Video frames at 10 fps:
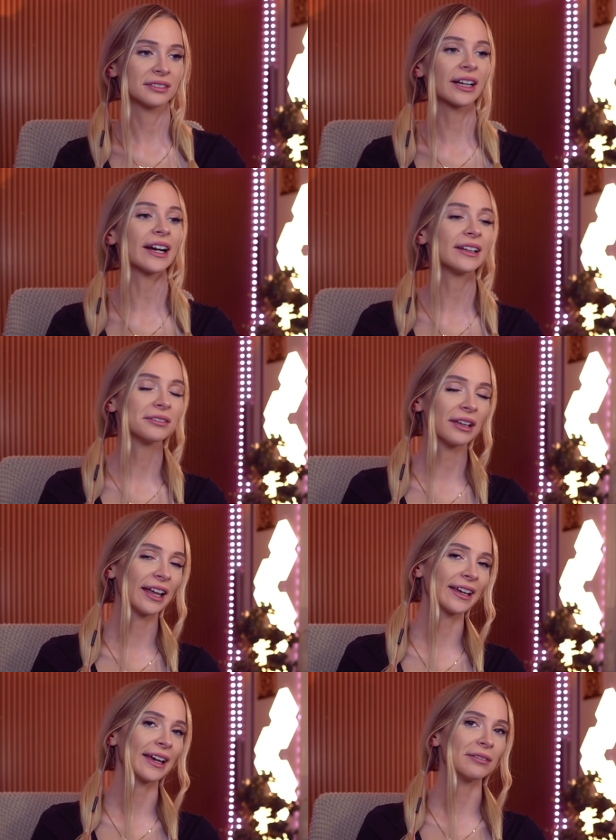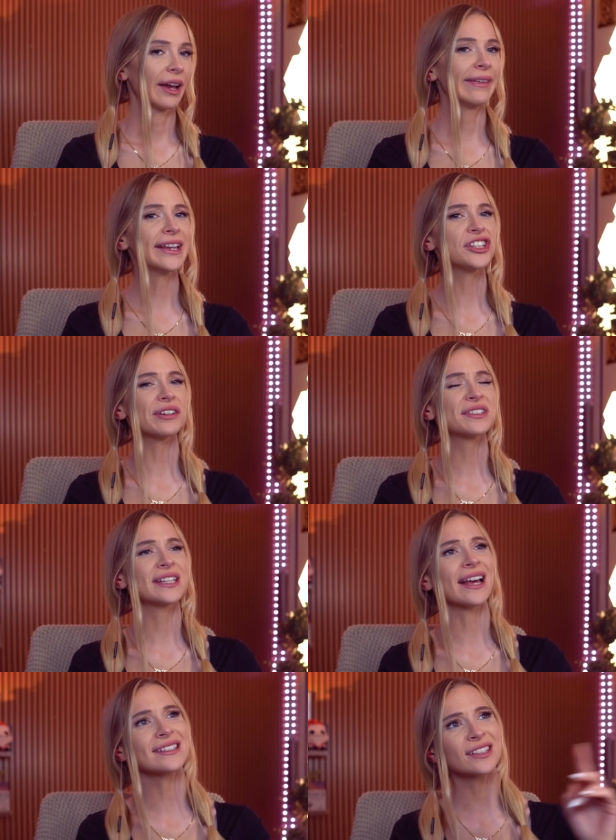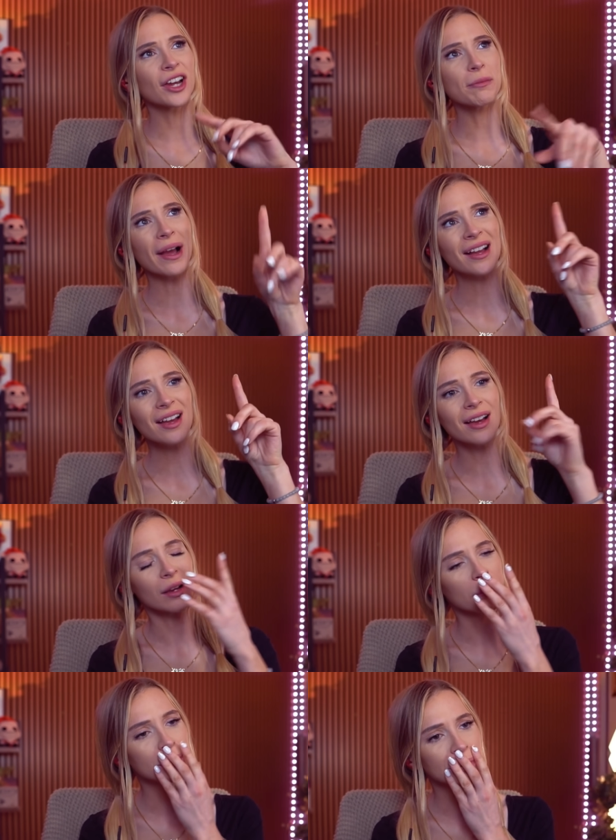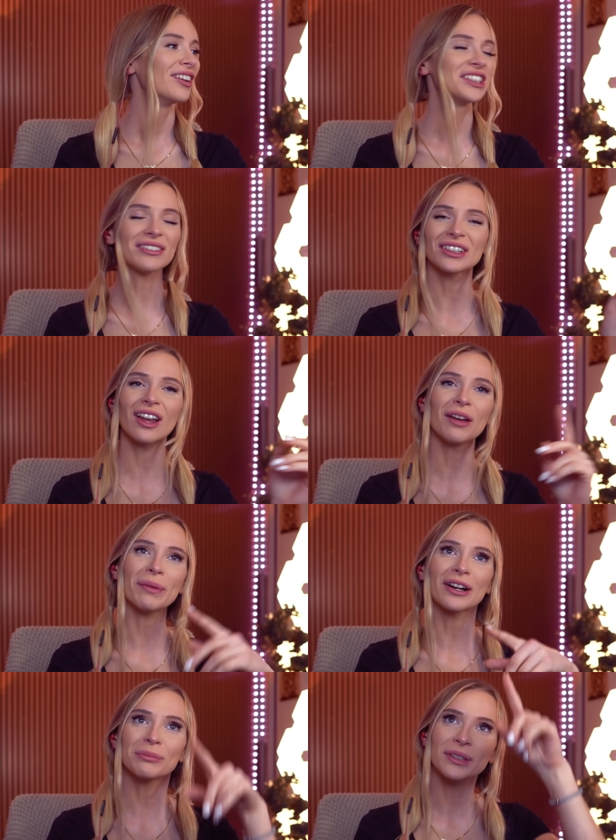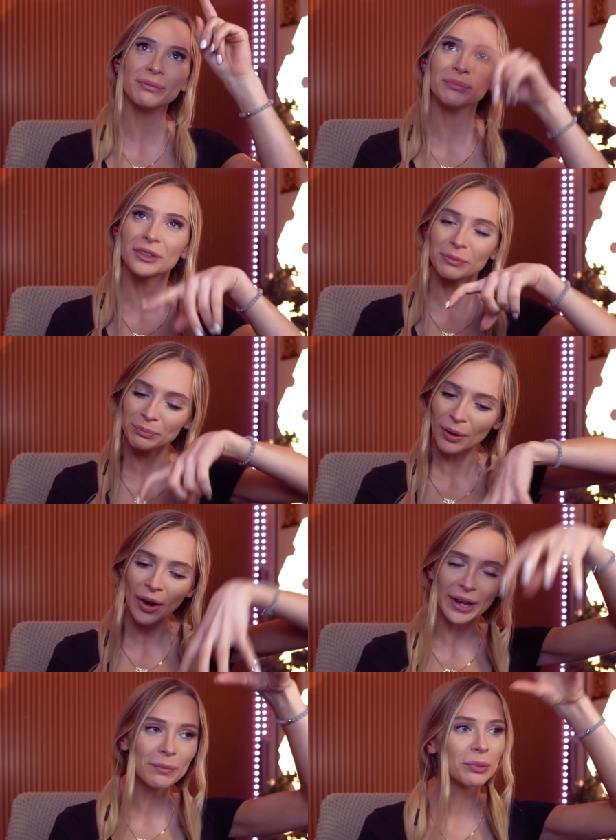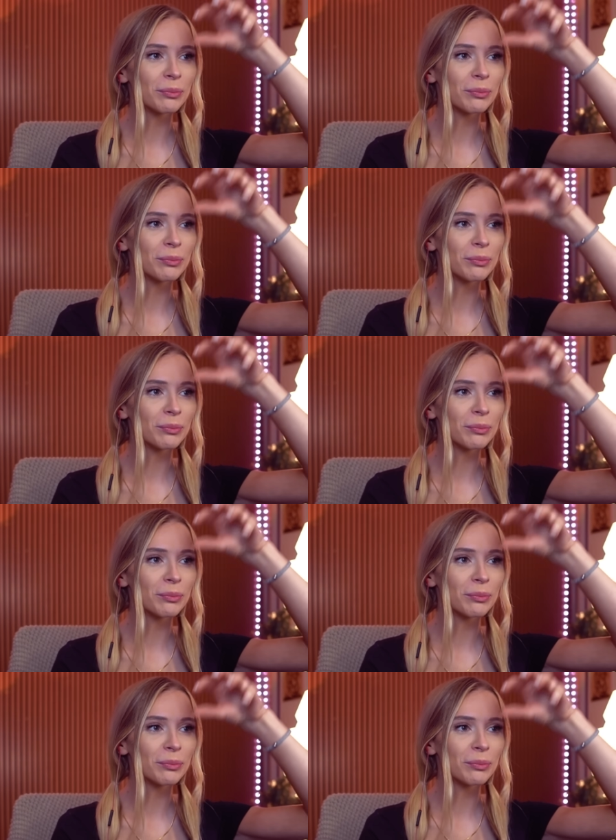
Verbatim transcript: okay, I like it. And then do you have stairs to go back up? Or do you have to climb back up the, the pipe?